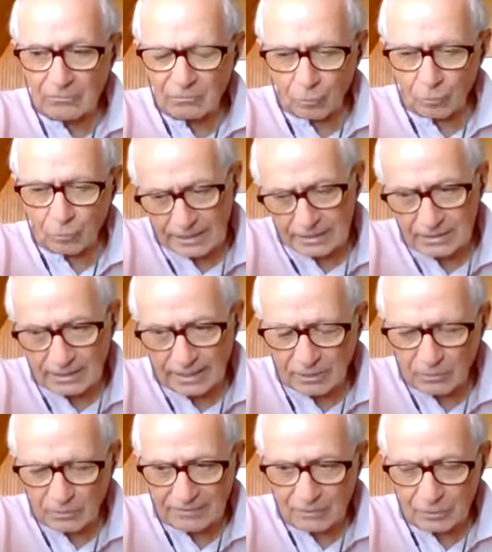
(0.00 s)
working title,
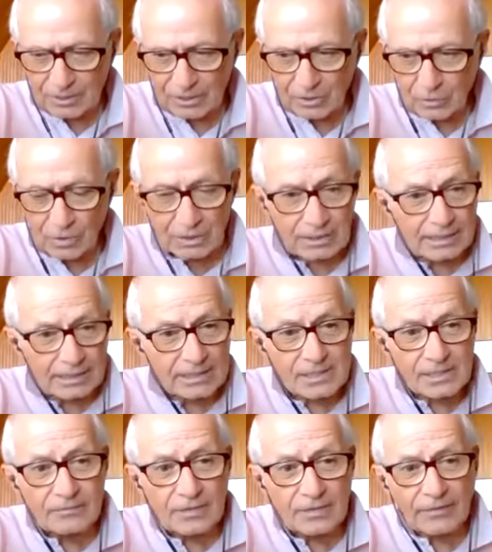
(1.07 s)
whatever you want to call it, is
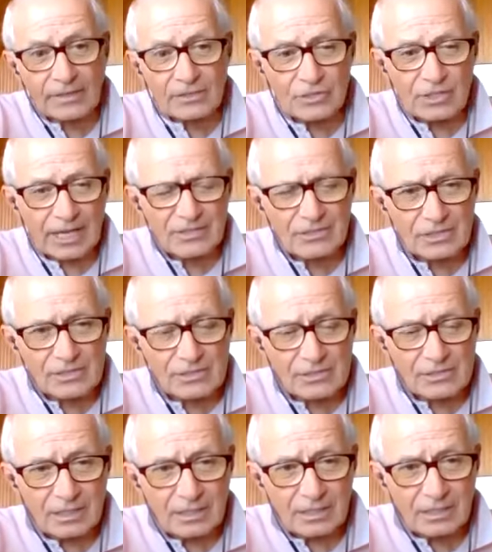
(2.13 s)
If Nothing Changes,
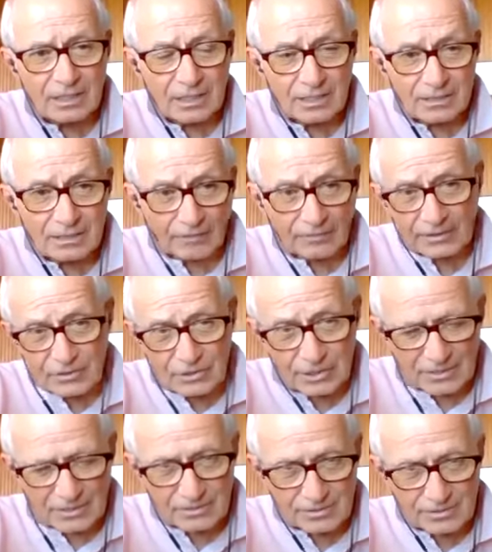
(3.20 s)
Nothing
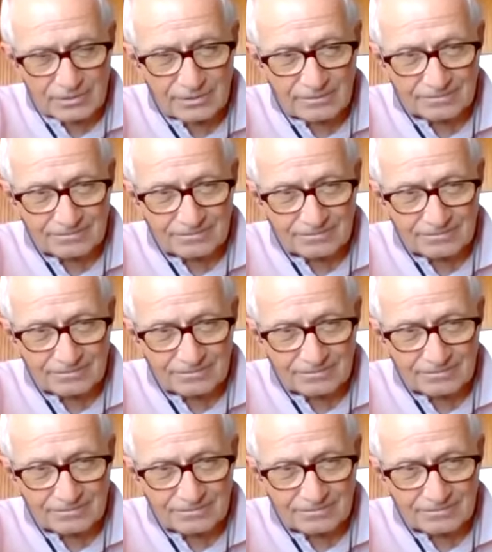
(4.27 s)
Changes.